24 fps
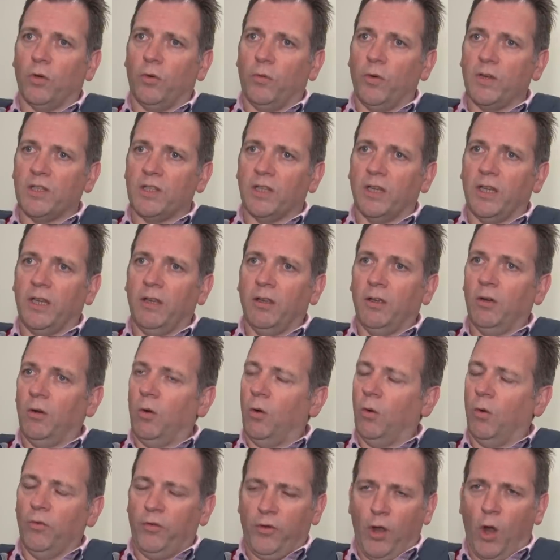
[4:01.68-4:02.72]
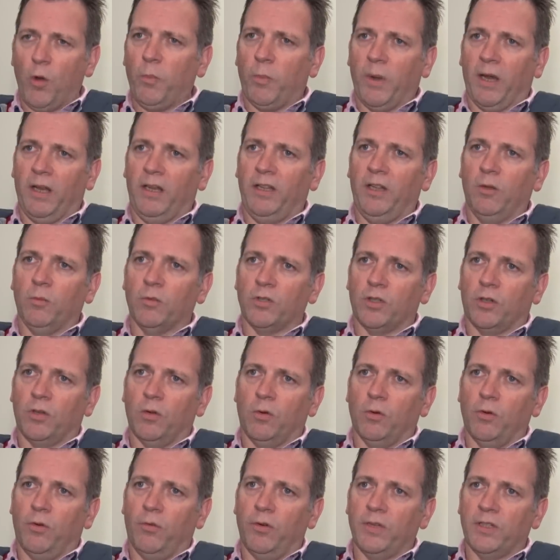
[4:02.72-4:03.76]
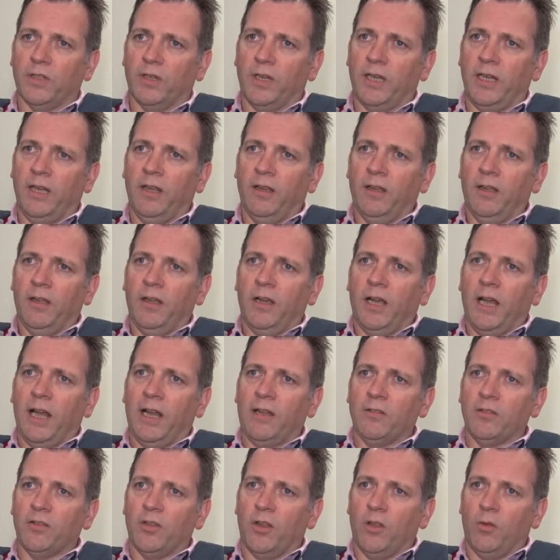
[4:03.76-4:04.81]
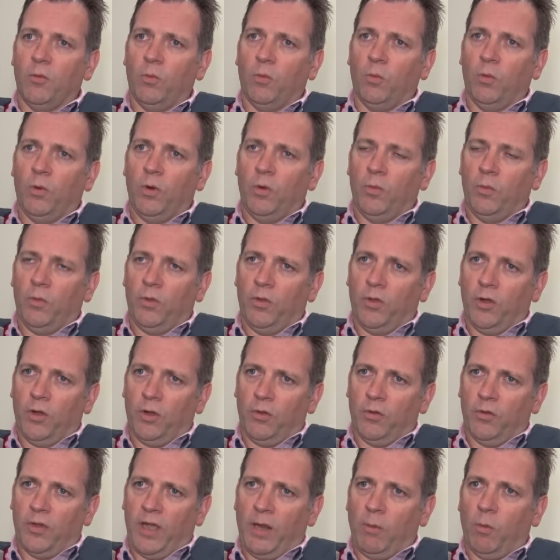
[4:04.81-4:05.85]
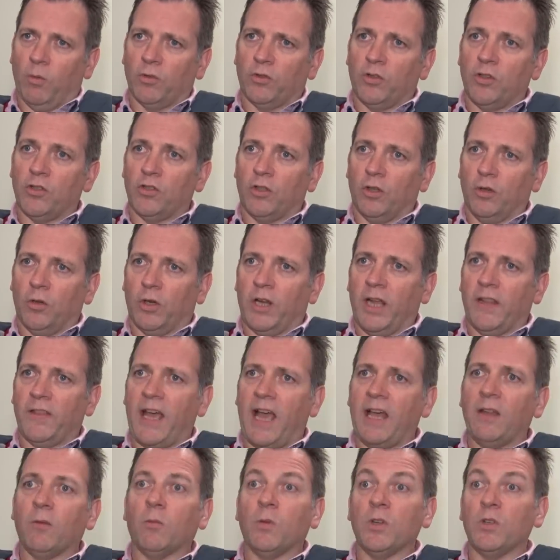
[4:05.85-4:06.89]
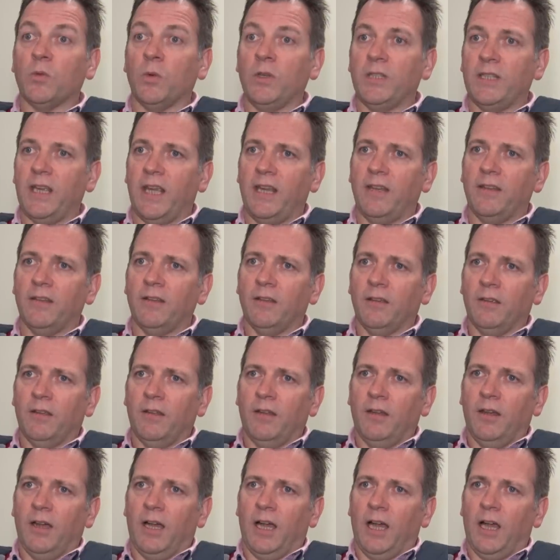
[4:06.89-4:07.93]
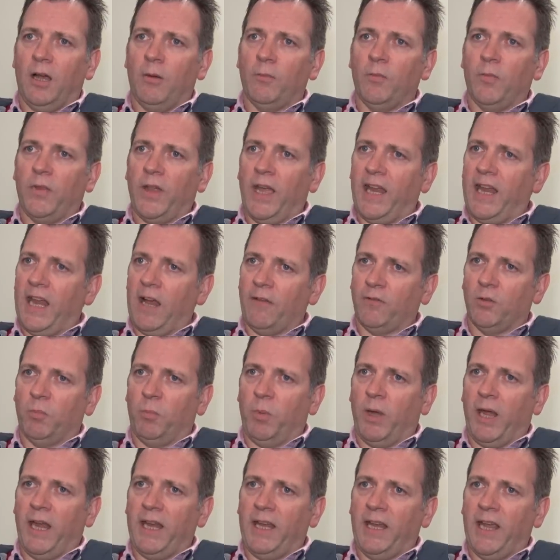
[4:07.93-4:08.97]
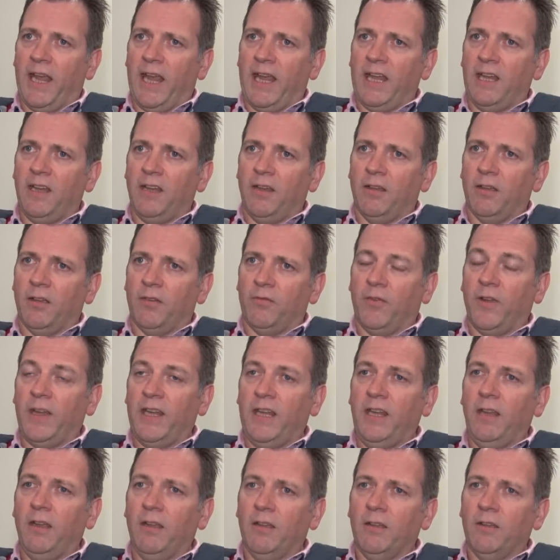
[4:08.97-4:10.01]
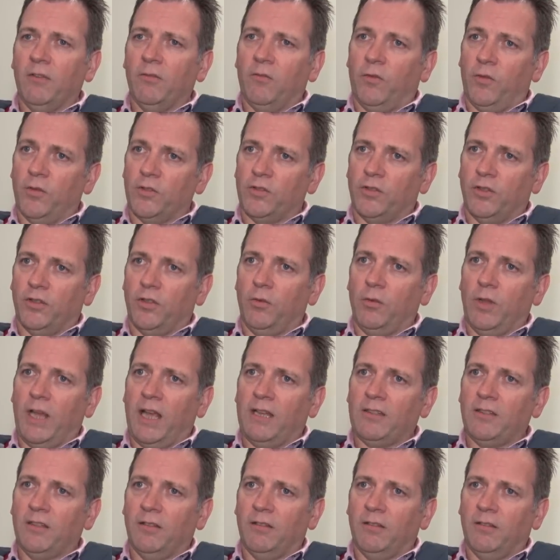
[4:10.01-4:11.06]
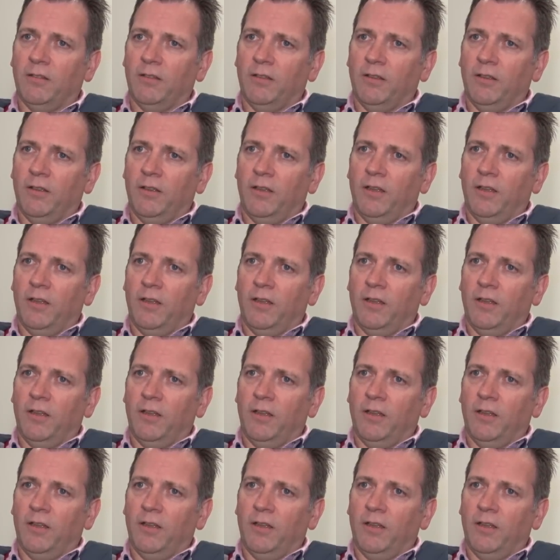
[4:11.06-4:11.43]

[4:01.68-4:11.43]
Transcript: was called originally, or no penalty that was called originally, and that they wanted us to look at that, which we did. They have to pay a fee for us to do that.